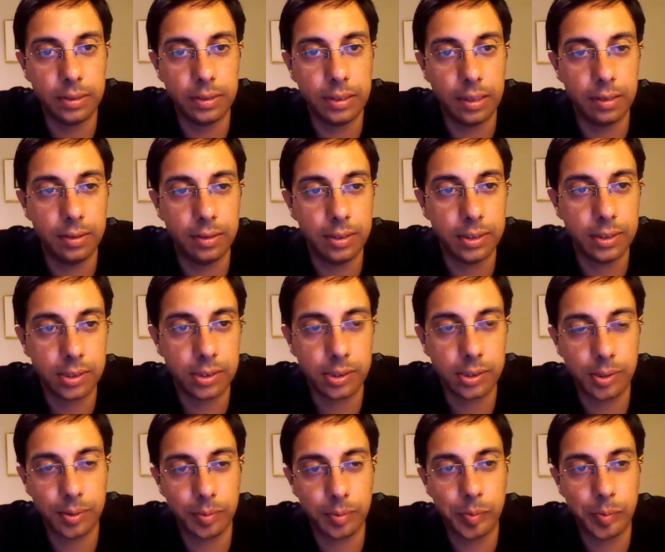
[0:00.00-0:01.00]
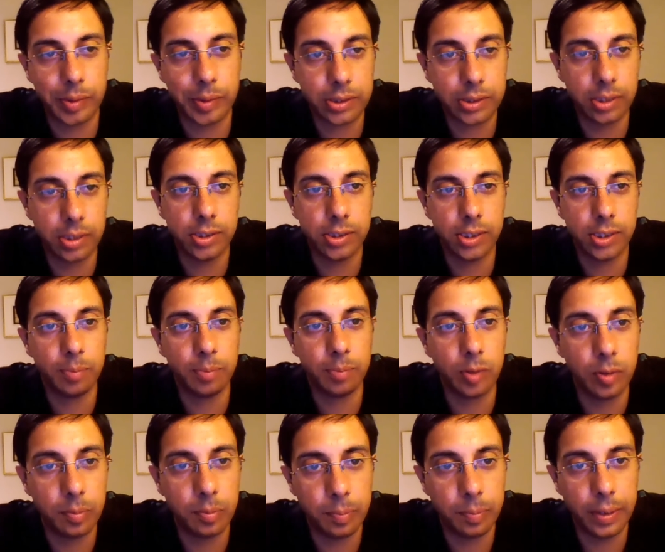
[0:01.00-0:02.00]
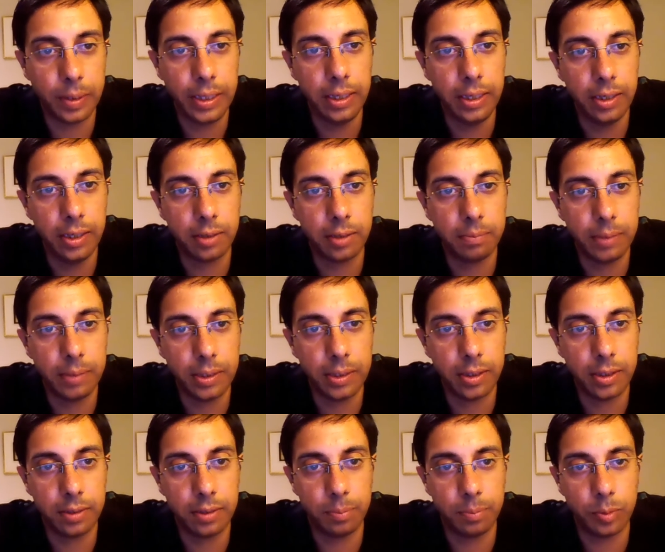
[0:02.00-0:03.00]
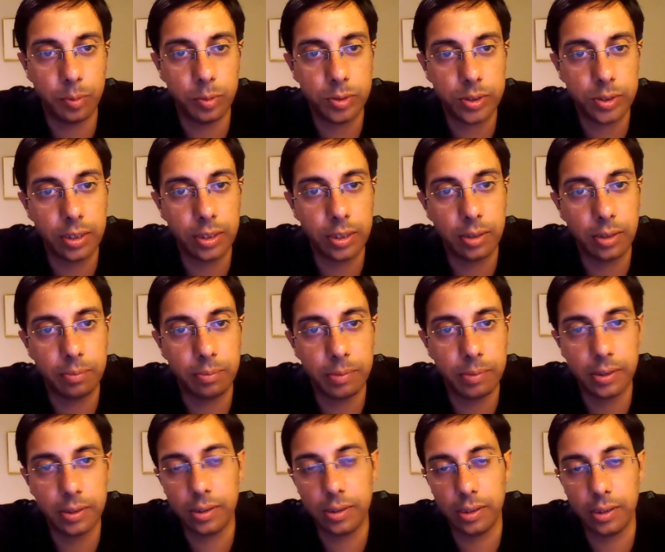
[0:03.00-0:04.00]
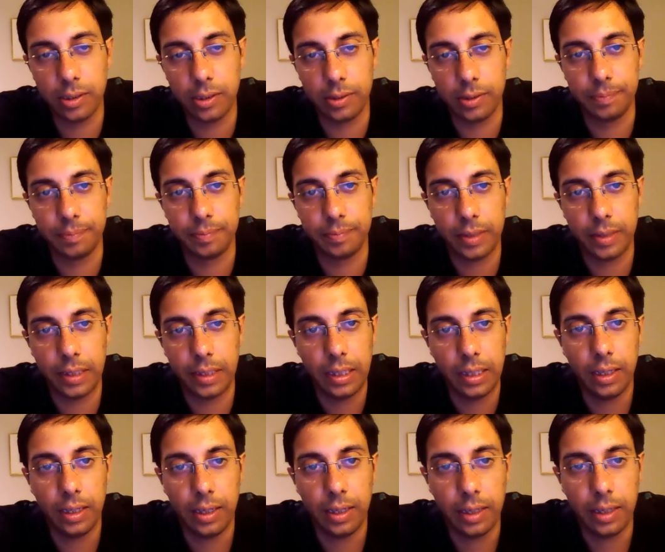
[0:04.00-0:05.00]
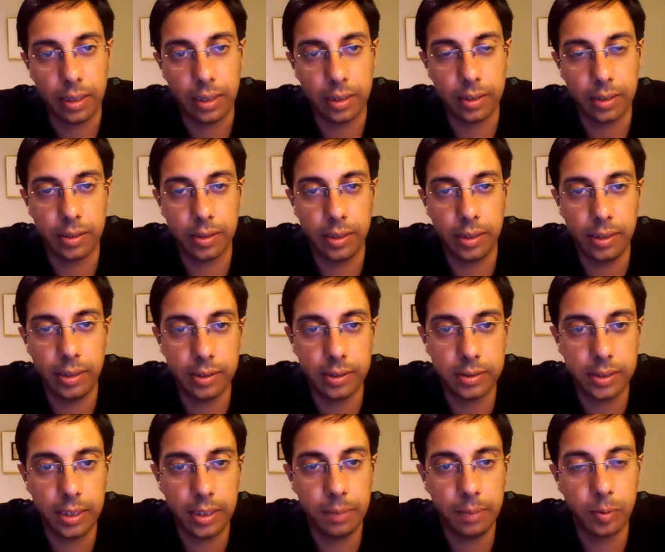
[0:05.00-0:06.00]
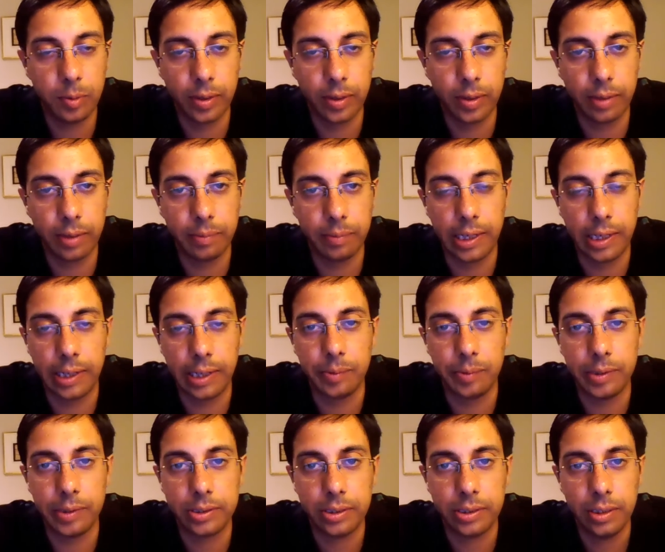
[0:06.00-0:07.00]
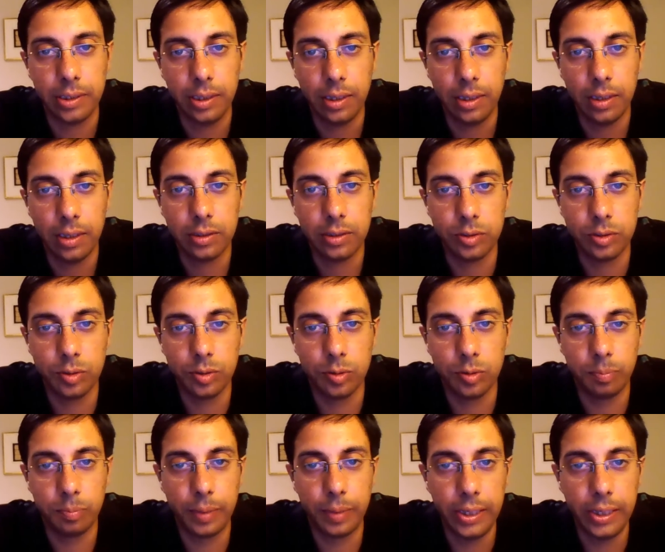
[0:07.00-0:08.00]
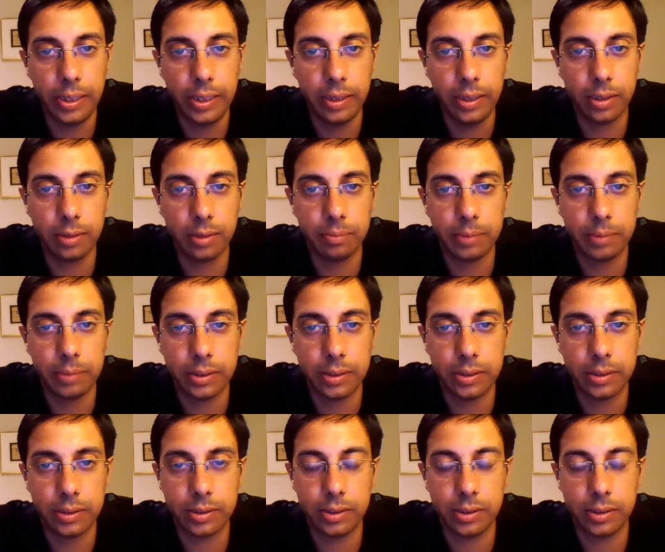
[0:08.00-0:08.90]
this question is about pre-increment and post-increment in the C programming language. So pre-increment